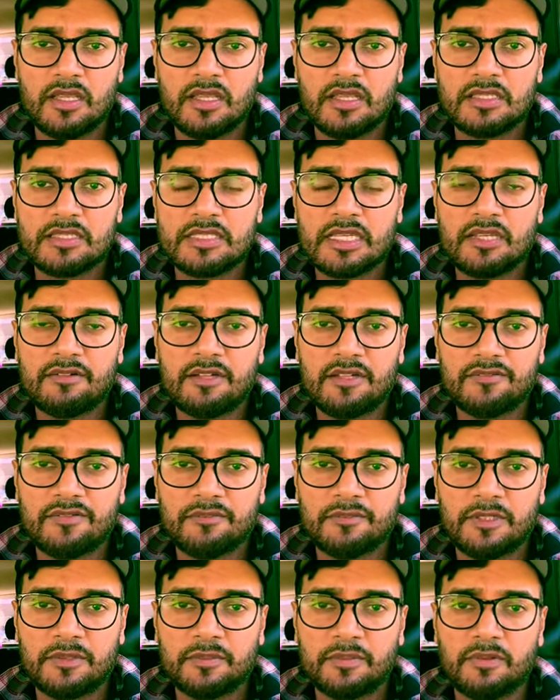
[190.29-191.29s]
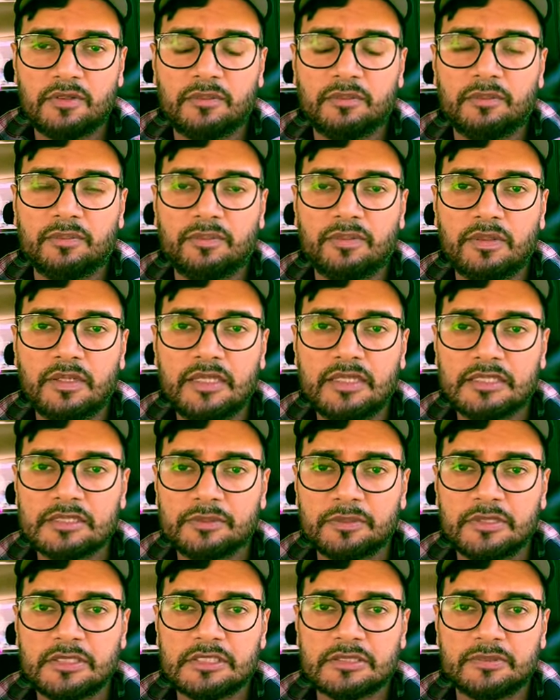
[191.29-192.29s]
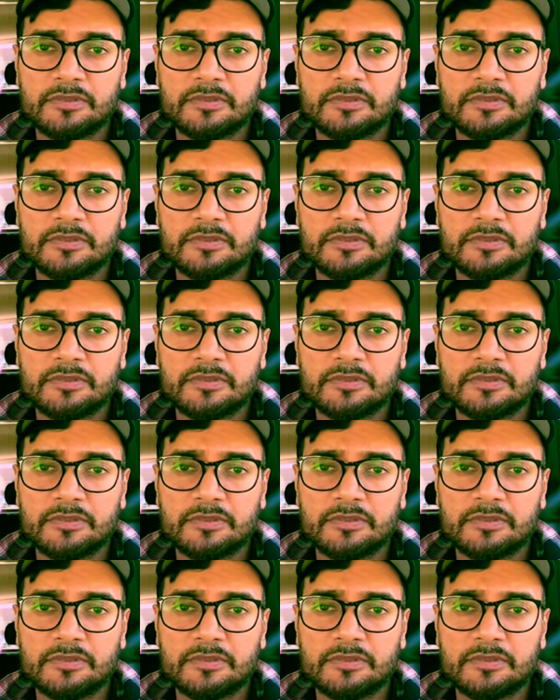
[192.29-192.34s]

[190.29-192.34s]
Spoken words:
Stay away from people. Please, please,